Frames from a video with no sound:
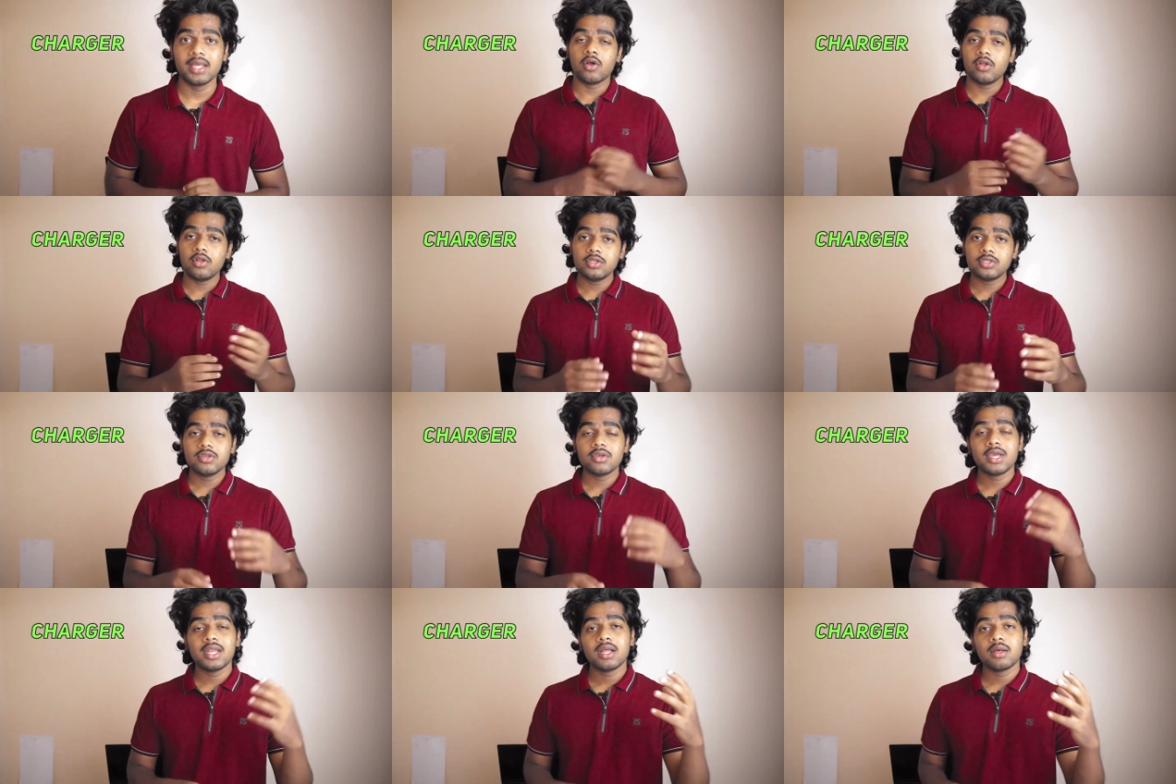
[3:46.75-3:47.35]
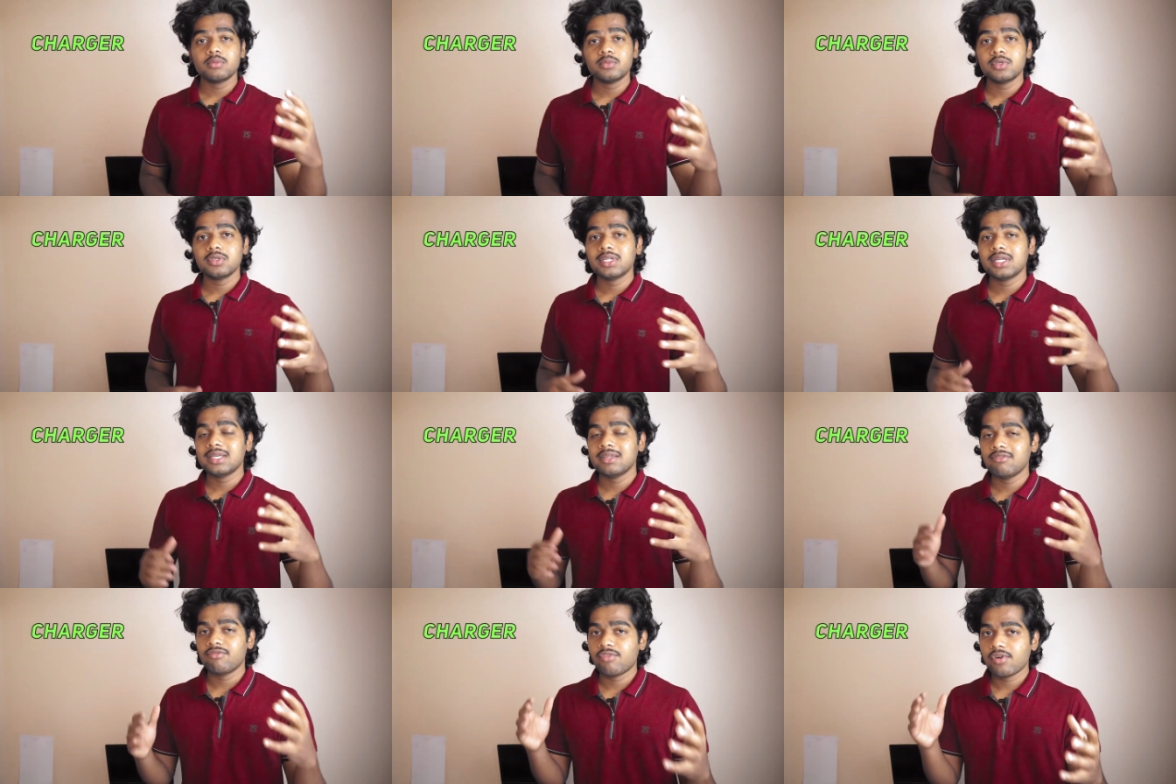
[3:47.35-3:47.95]
And also you can observe
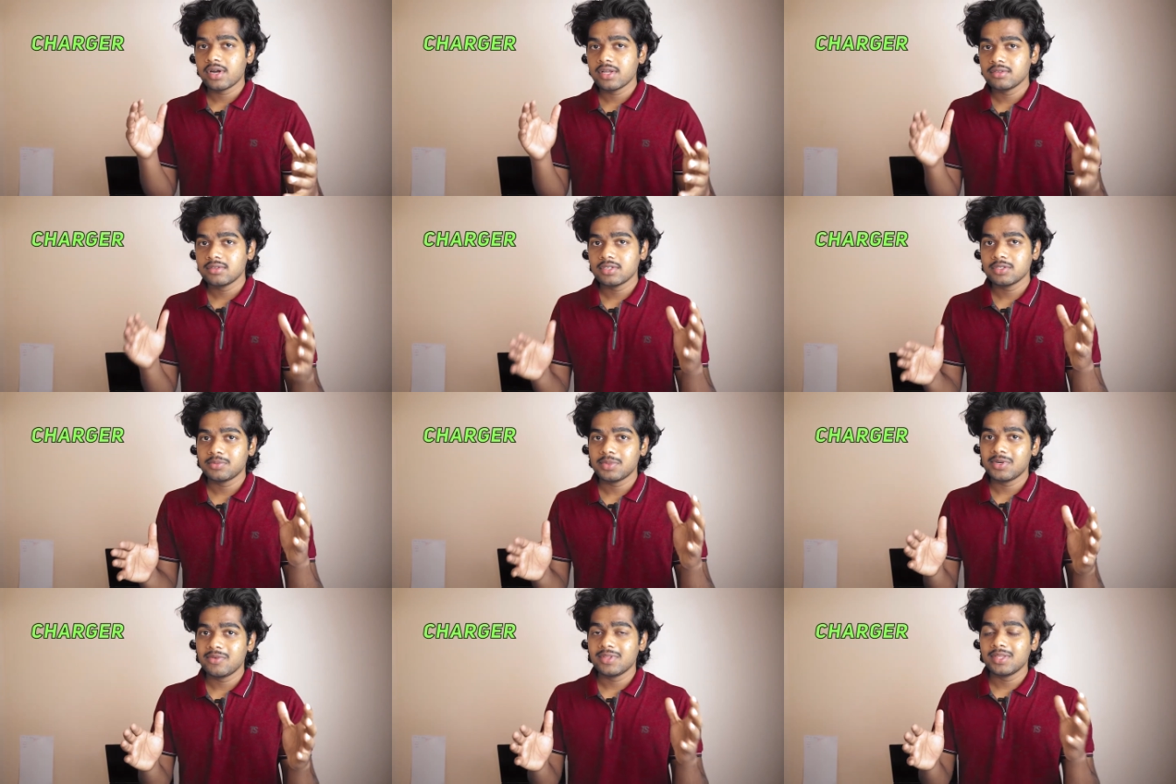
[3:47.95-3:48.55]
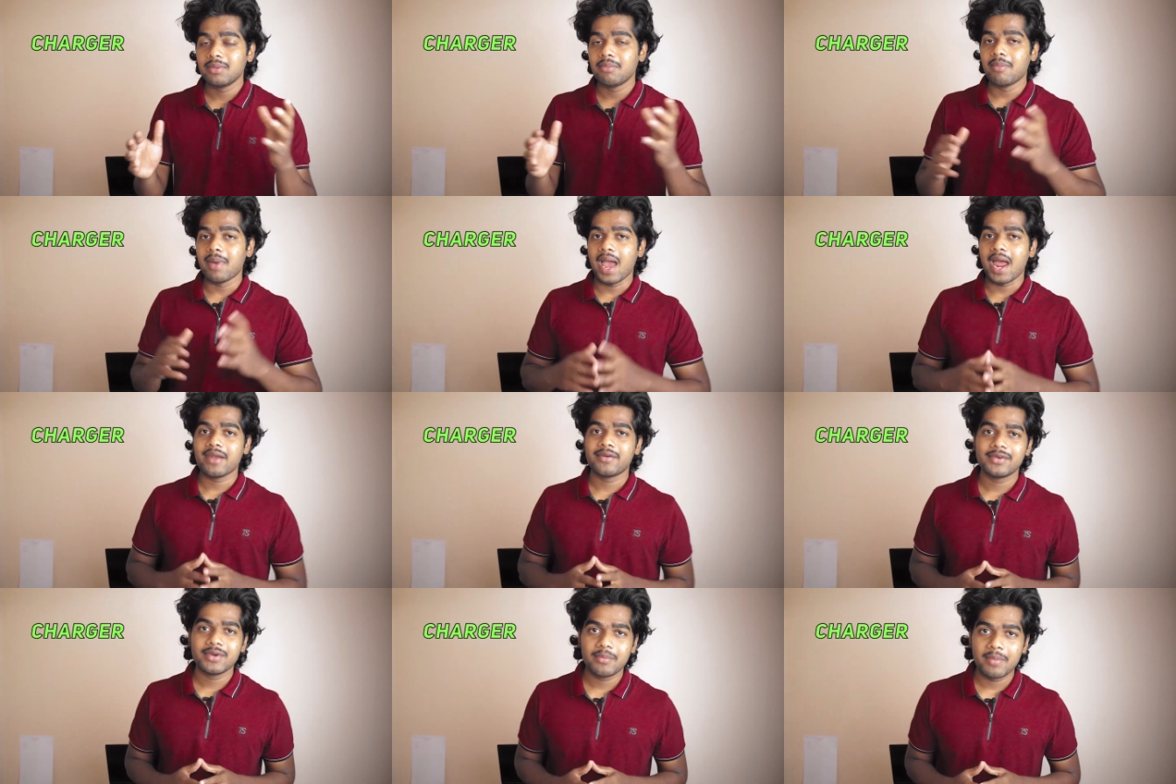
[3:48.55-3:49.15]
the differences between the
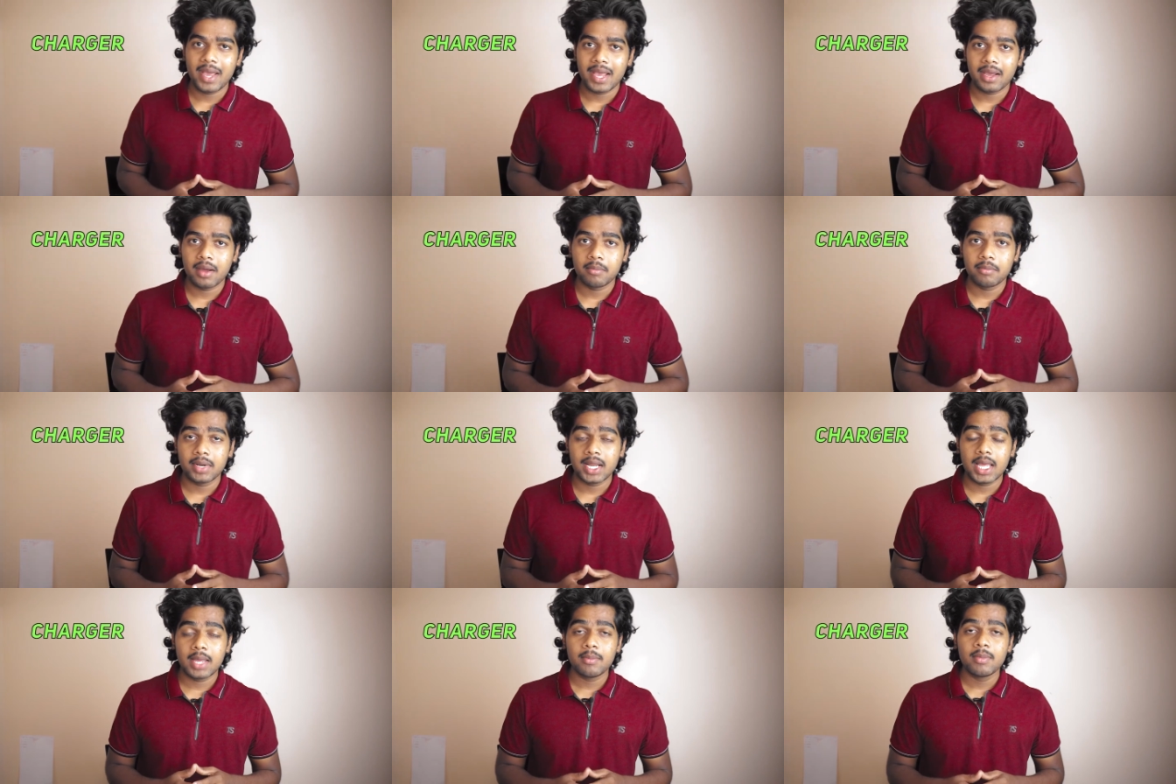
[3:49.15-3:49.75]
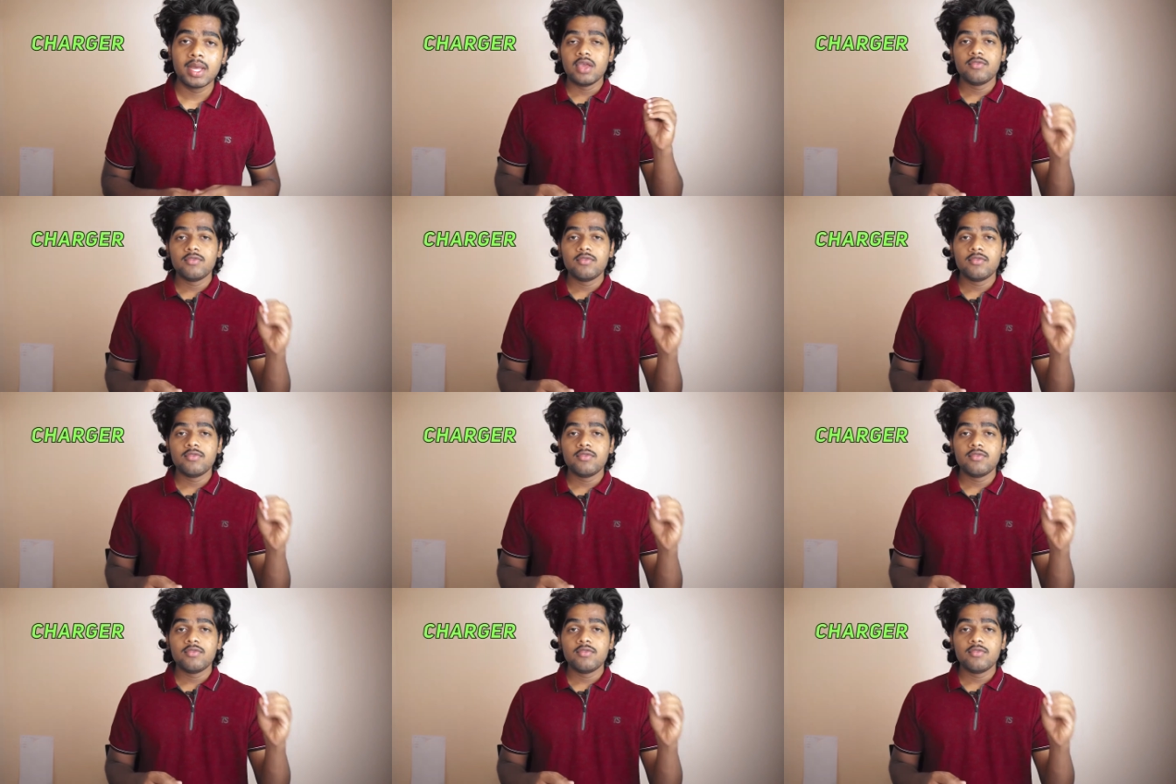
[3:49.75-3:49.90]
battery backup time